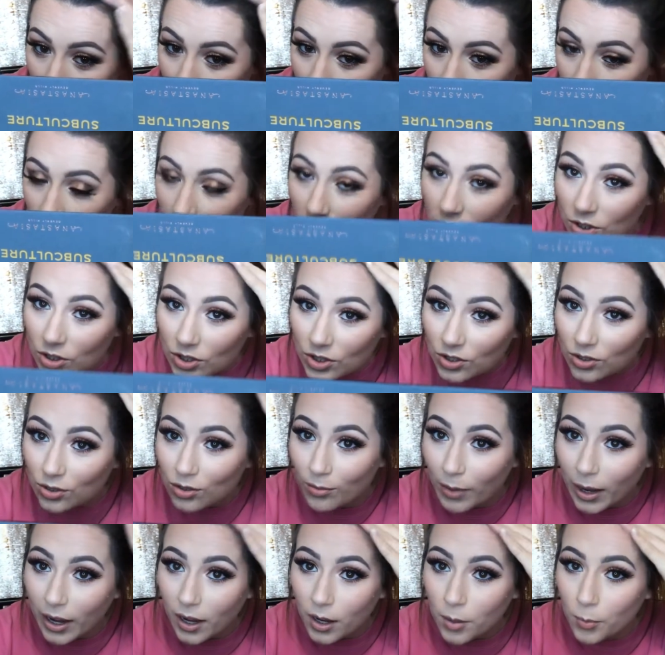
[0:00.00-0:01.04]
usually just use
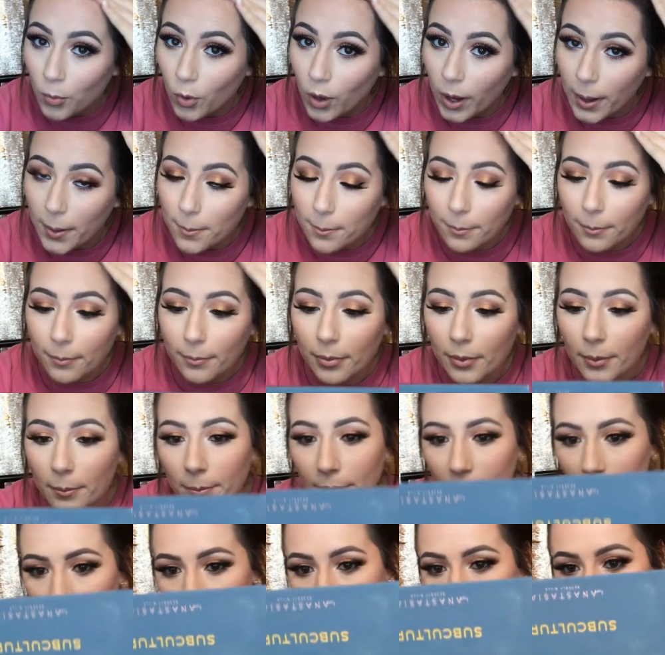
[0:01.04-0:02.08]
a makeup wipe,
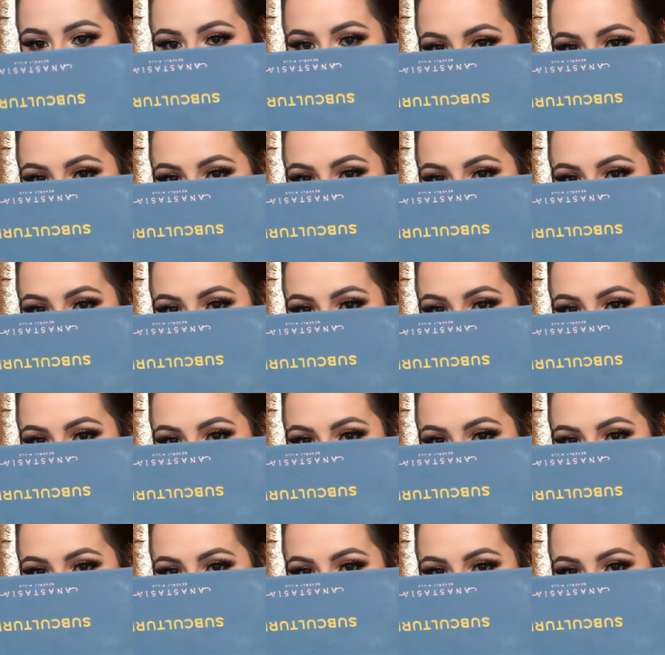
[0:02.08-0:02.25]
but